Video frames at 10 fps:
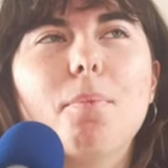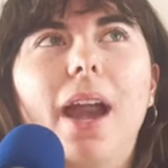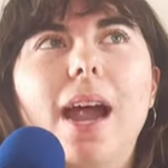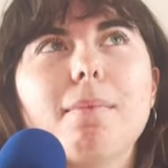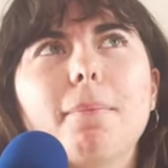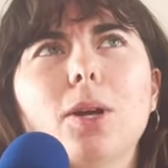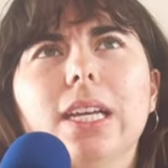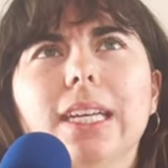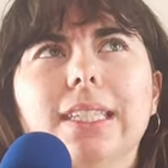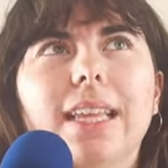But I remember
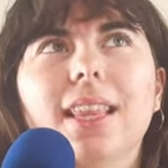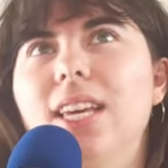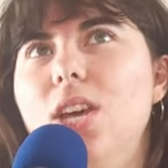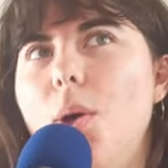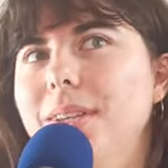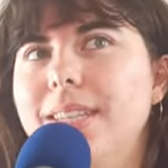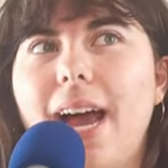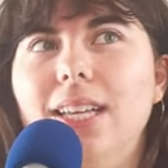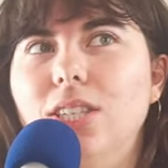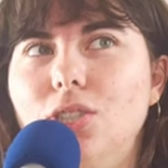he said like he always
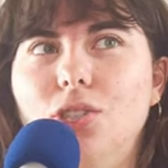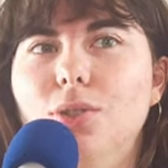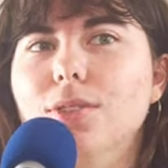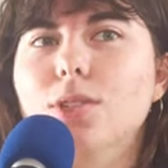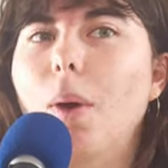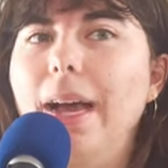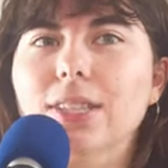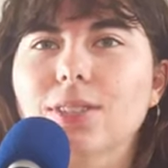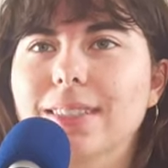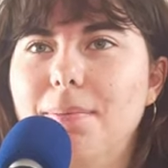ties his shoes
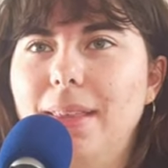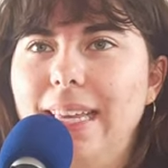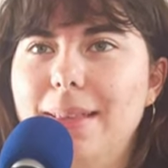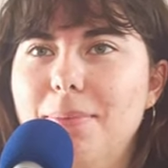twice or something in the